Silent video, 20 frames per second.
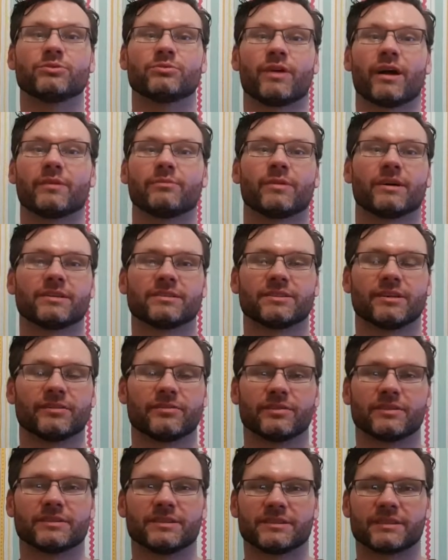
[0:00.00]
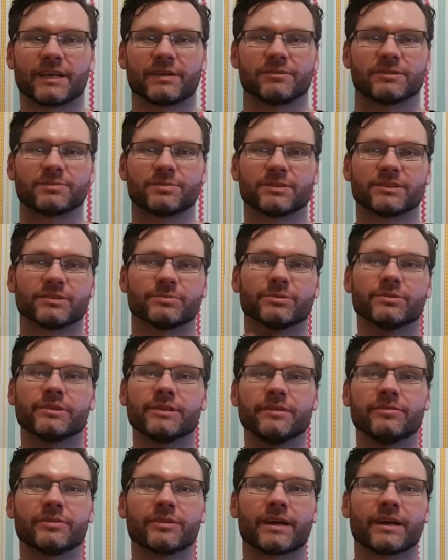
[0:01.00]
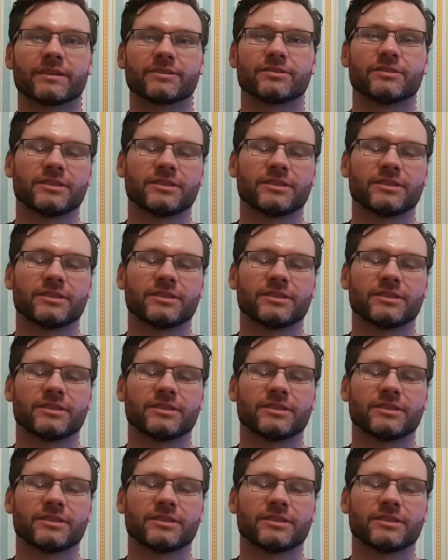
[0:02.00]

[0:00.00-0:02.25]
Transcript: around myself, and to take responsibility for that.